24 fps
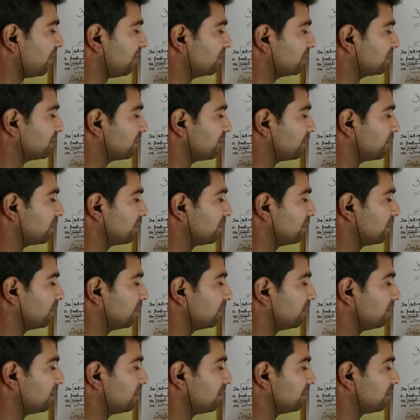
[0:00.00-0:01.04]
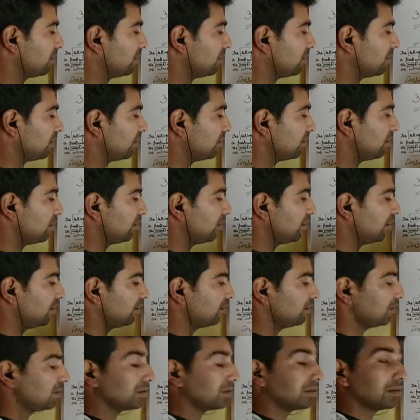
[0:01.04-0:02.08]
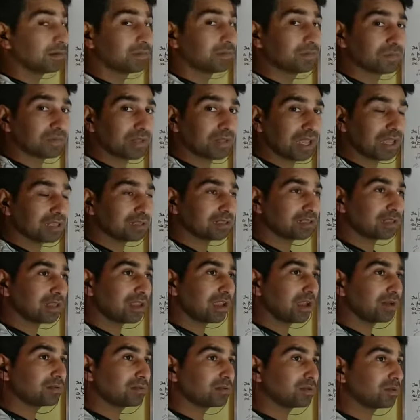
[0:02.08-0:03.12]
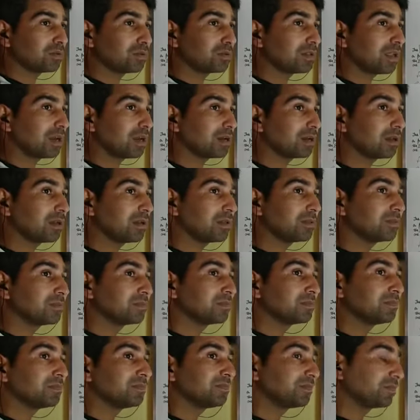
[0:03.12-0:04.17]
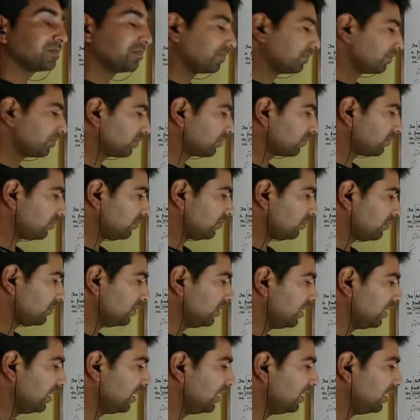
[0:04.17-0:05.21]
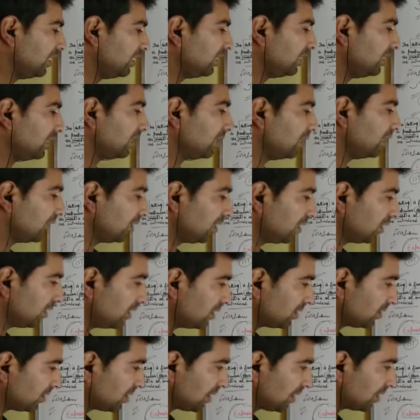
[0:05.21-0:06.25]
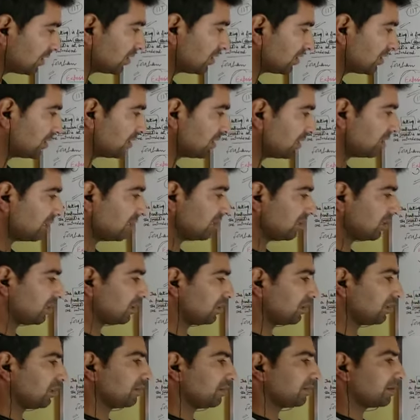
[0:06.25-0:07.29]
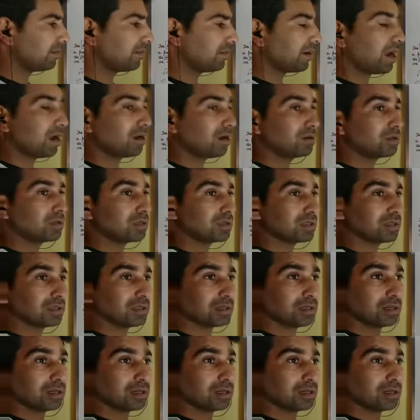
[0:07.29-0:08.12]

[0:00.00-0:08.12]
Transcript: think so, and as they have told that. He tells them about